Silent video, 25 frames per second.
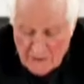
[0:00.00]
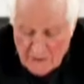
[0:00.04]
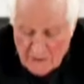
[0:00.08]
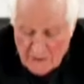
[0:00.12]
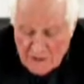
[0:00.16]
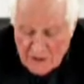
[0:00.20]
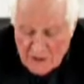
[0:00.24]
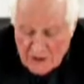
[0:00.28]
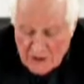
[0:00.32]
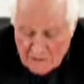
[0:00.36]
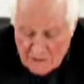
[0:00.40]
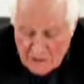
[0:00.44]

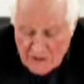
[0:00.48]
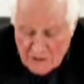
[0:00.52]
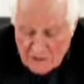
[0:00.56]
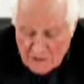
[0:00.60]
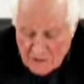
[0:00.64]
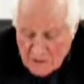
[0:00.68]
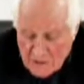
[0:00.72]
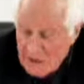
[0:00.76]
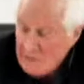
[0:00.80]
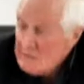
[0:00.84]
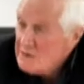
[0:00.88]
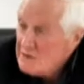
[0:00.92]
television
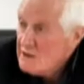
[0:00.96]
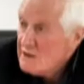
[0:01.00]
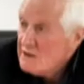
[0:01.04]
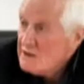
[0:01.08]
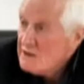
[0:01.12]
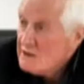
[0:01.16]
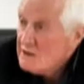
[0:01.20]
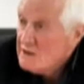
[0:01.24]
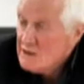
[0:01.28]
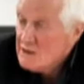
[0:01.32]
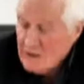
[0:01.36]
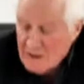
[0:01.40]
drama
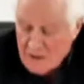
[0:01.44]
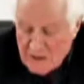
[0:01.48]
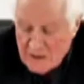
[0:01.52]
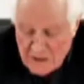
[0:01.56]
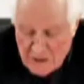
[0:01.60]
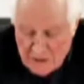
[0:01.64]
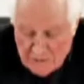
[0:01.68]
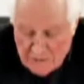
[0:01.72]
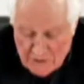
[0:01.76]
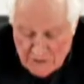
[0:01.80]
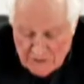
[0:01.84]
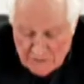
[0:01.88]
since its
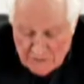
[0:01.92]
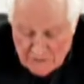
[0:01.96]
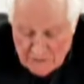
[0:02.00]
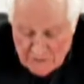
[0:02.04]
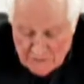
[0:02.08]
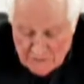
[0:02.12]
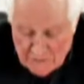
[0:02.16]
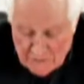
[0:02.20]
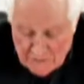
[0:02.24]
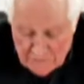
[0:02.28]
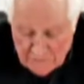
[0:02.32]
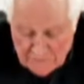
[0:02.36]

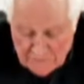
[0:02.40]
inception.